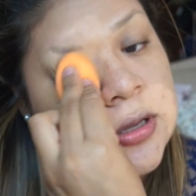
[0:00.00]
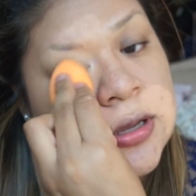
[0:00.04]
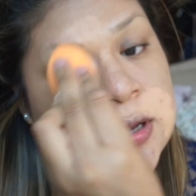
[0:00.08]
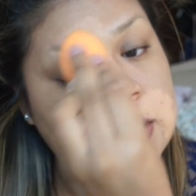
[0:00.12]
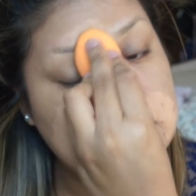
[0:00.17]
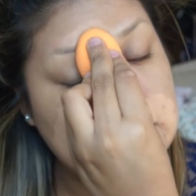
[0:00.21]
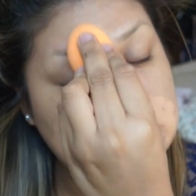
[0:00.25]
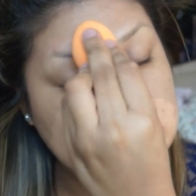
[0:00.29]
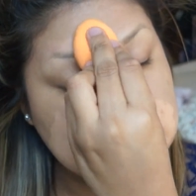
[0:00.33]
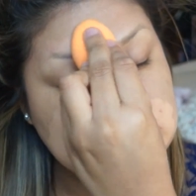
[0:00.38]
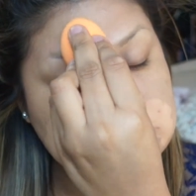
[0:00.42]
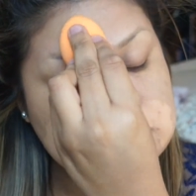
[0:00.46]

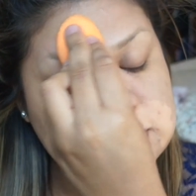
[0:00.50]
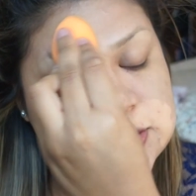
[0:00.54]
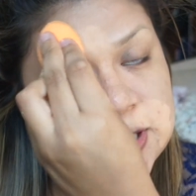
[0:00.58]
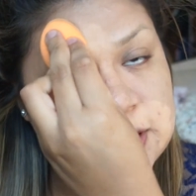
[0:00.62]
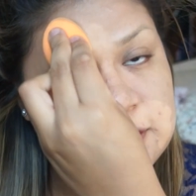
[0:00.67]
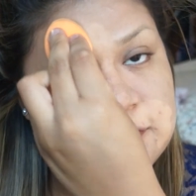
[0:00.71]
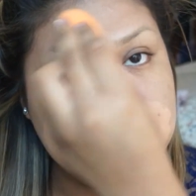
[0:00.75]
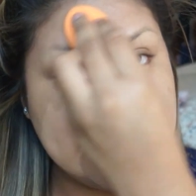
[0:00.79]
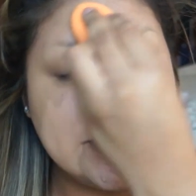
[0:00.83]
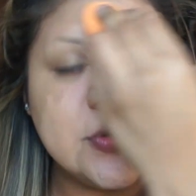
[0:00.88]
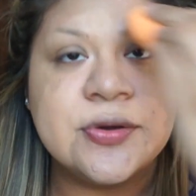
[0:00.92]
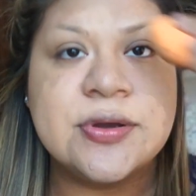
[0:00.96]
and I just
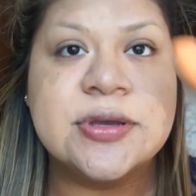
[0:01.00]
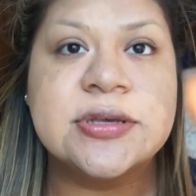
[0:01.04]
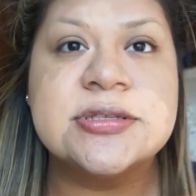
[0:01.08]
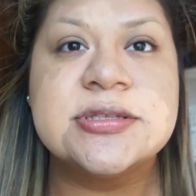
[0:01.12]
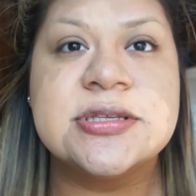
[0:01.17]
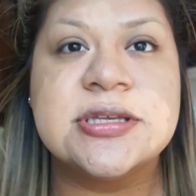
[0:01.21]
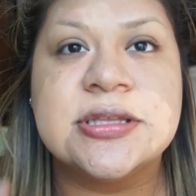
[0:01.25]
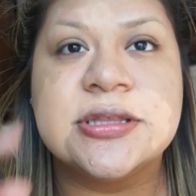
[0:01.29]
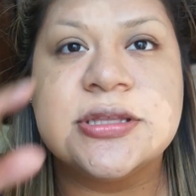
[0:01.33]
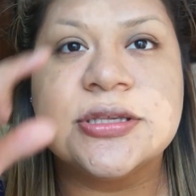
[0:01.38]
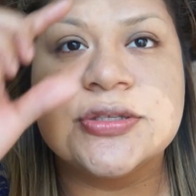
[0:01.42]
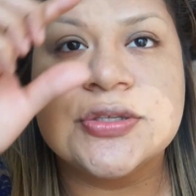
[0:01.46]
like
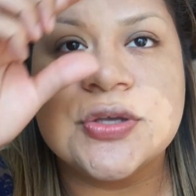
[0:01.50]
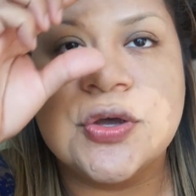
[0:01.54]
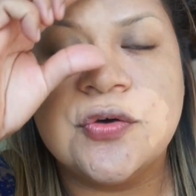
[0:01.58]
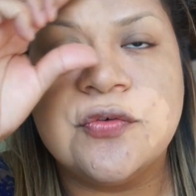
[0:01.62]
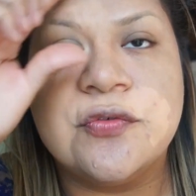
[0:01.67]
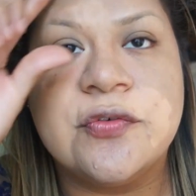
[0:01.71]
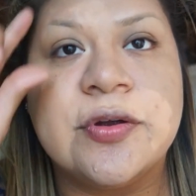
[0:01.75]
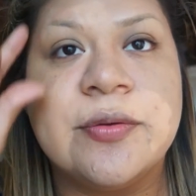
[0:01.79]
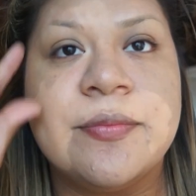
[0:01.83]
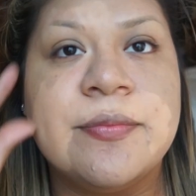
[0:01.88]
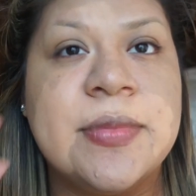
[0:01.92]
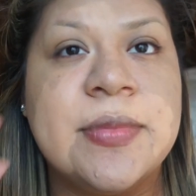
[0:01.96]
focusing this over,